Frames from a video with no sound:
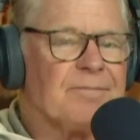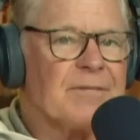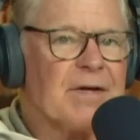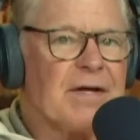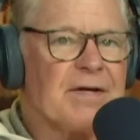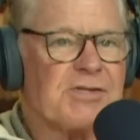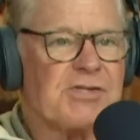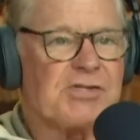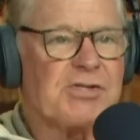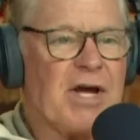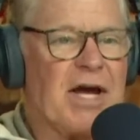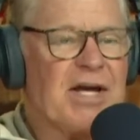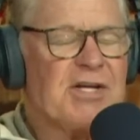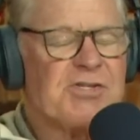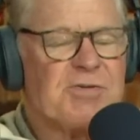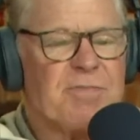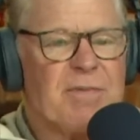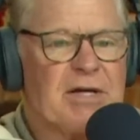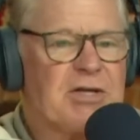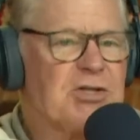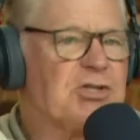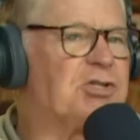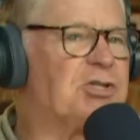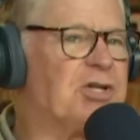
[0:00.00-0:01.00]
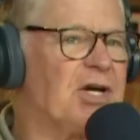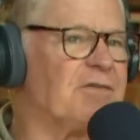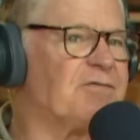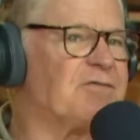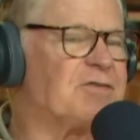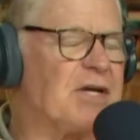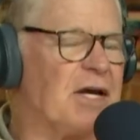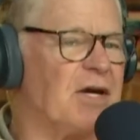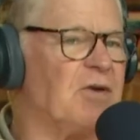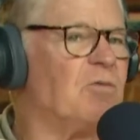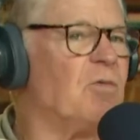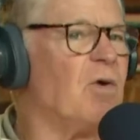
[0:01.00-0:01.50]
a seismic
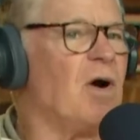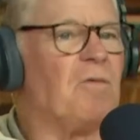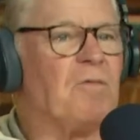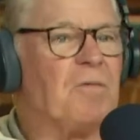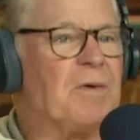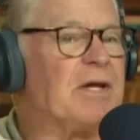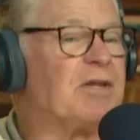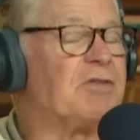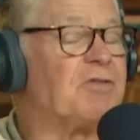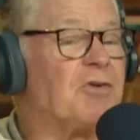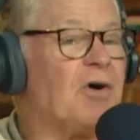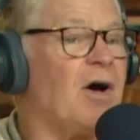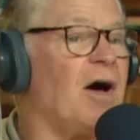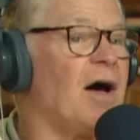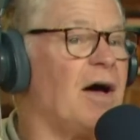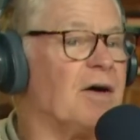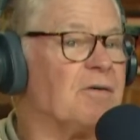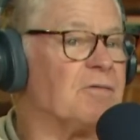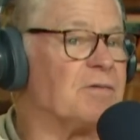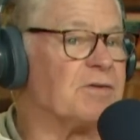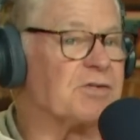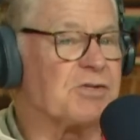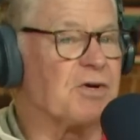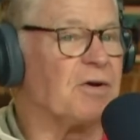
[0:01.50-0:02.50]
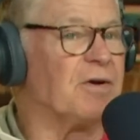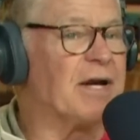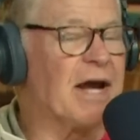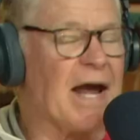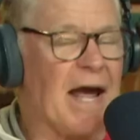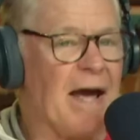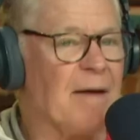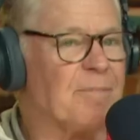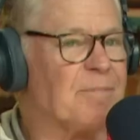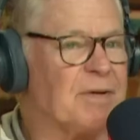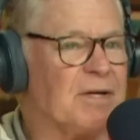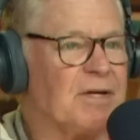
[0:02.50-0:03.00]
shift in what we thought was going to
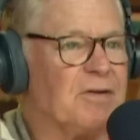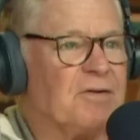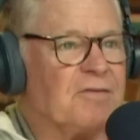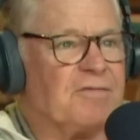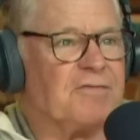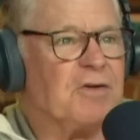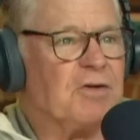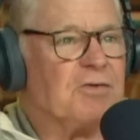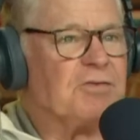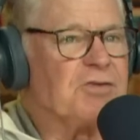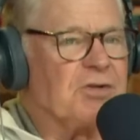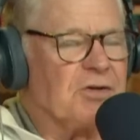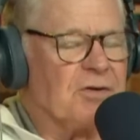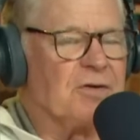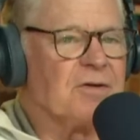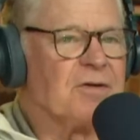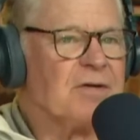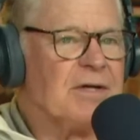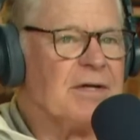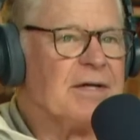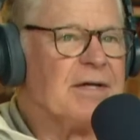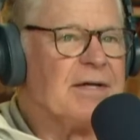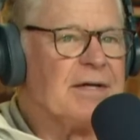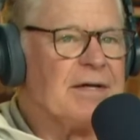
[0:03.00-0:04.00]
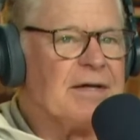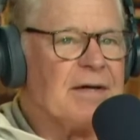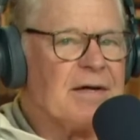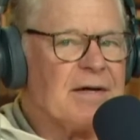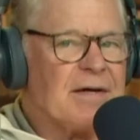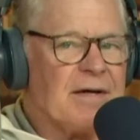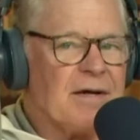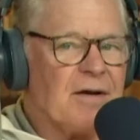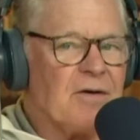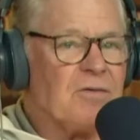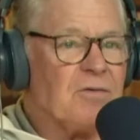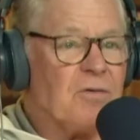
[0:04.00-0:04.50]
happen in the future.
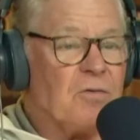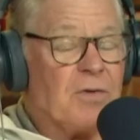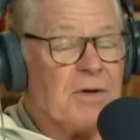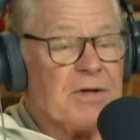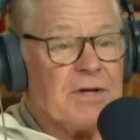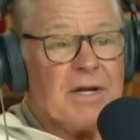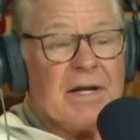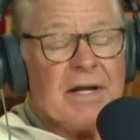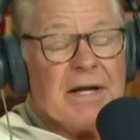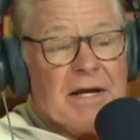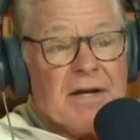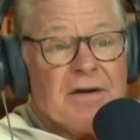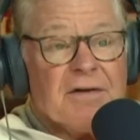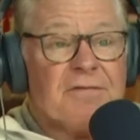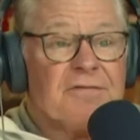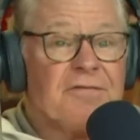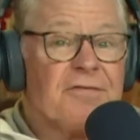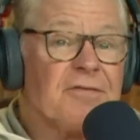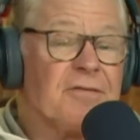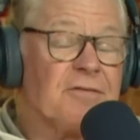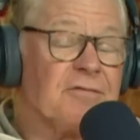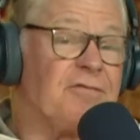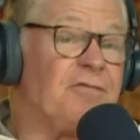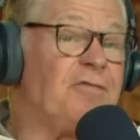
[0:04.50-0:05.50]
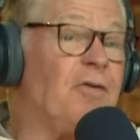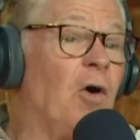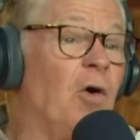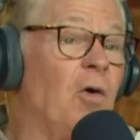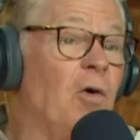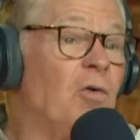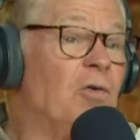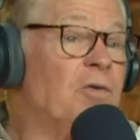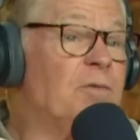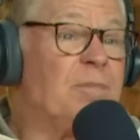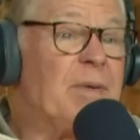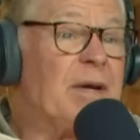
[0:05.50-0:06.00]
You know, would live
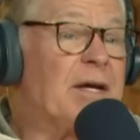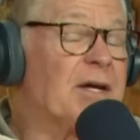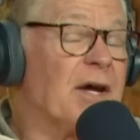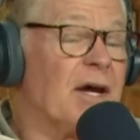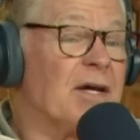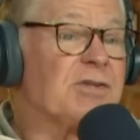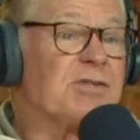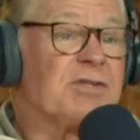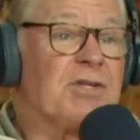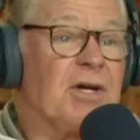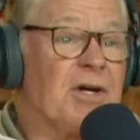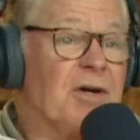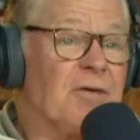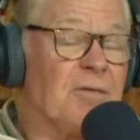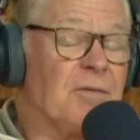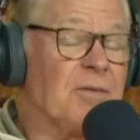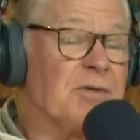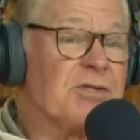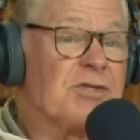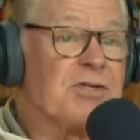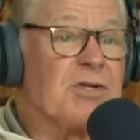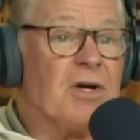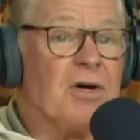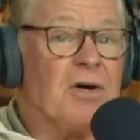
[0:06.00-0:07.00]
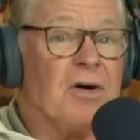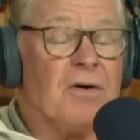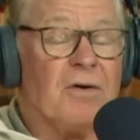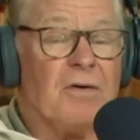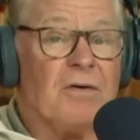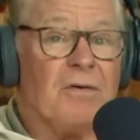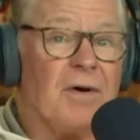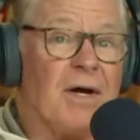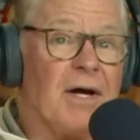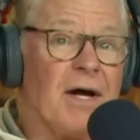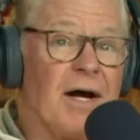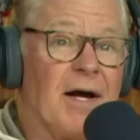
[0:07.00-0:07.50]
fold because there was
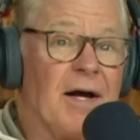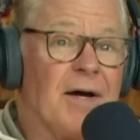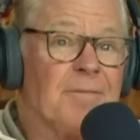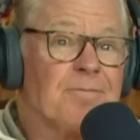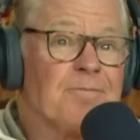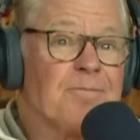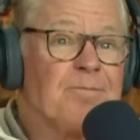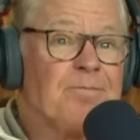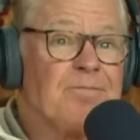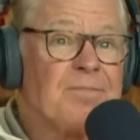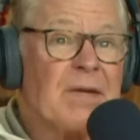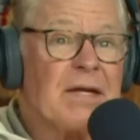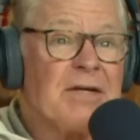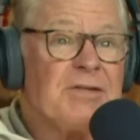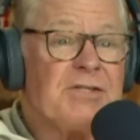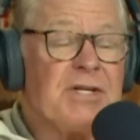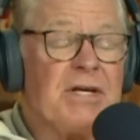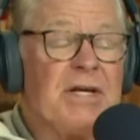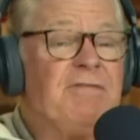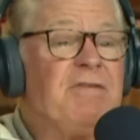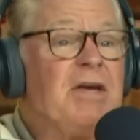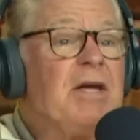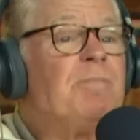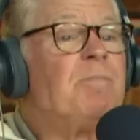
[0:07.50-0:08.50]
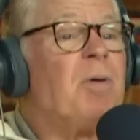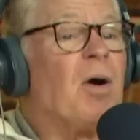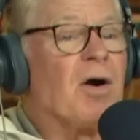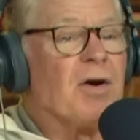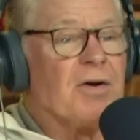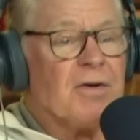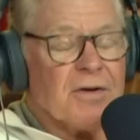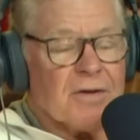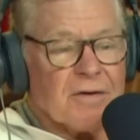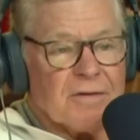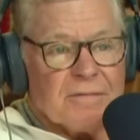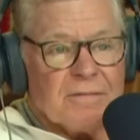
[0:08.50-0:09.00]
no uh, T V
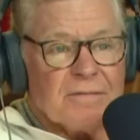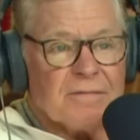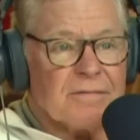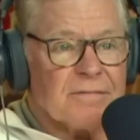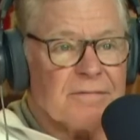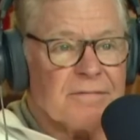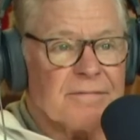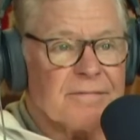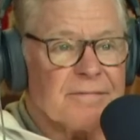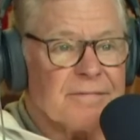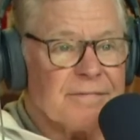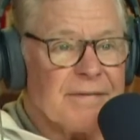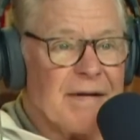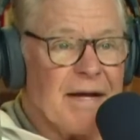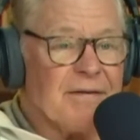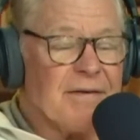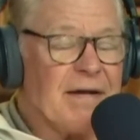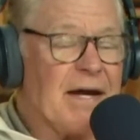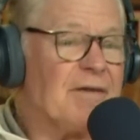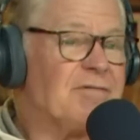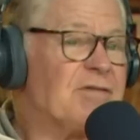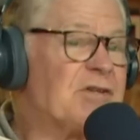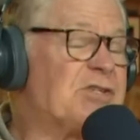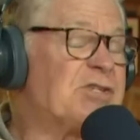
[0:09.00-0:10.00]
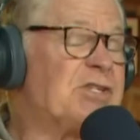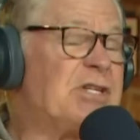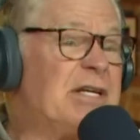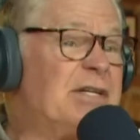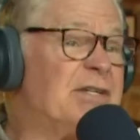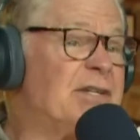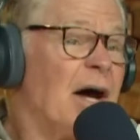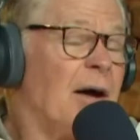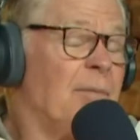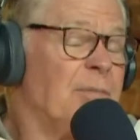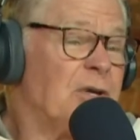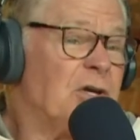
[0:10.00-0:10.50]
partner? Now they have the C
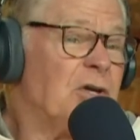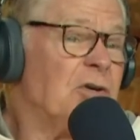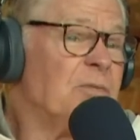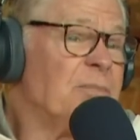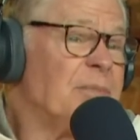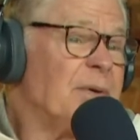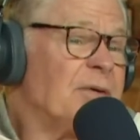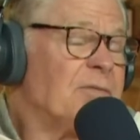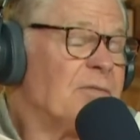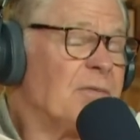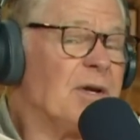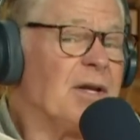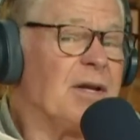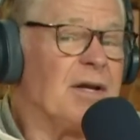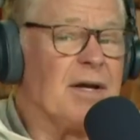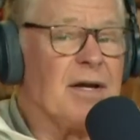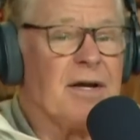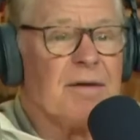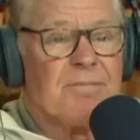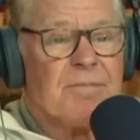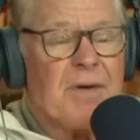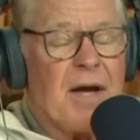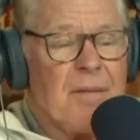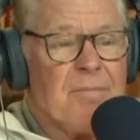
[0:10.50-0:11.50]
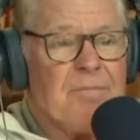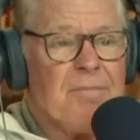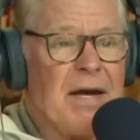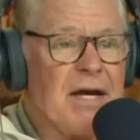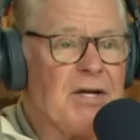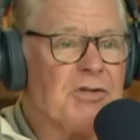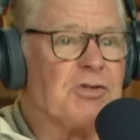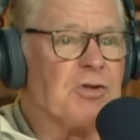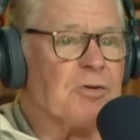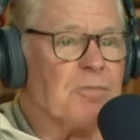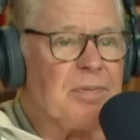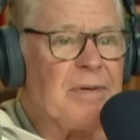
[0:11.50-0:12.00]
W, but really a, a major